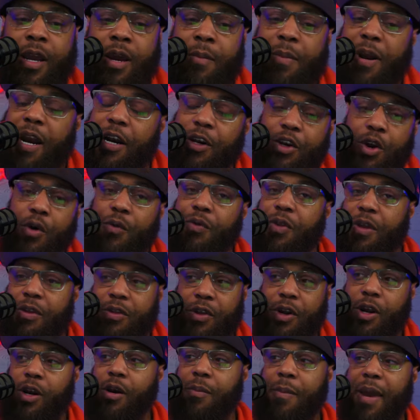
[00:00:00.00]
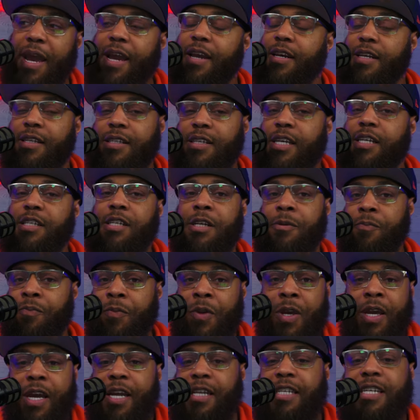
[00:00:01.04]
but I don't think they're going to make a decision
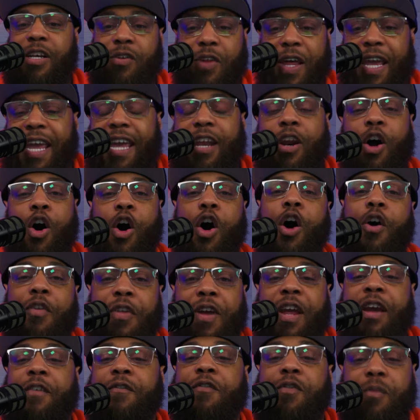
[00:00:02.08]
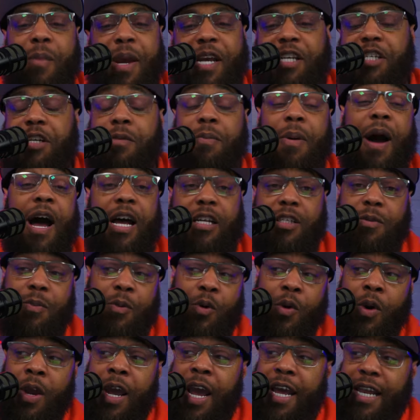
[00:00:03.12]
until they get all the information possible.